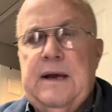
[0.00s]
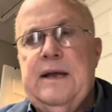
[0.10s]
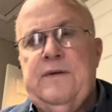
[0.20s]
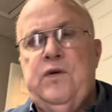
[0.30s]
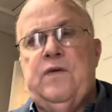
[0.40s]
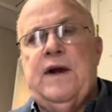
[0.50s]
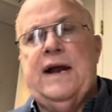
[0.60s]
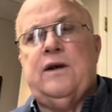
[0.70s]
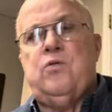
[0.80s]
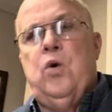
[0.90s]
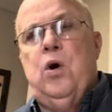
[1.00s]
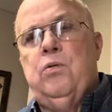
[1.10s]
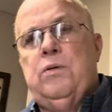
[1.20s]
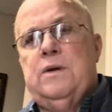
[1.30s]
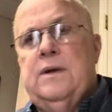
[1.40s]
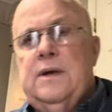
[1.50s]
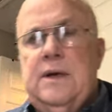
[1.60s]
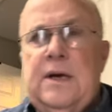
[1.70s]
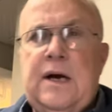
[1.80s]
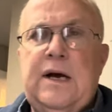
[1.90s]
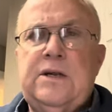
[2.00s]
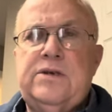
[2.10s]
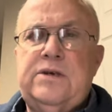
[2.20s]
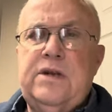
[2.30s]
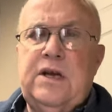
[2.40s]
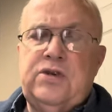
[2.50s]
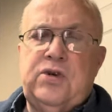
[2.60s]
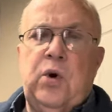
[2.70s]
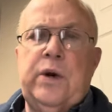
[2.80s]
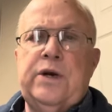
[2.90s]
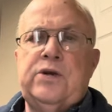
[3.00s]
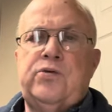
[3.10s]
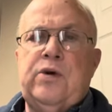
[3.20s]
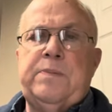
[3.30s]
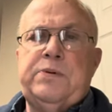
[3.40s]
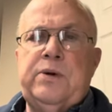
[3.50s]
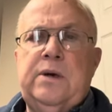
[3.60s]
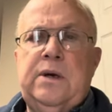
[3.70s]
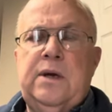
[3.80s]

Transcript: if you got a quote, a story or scripture,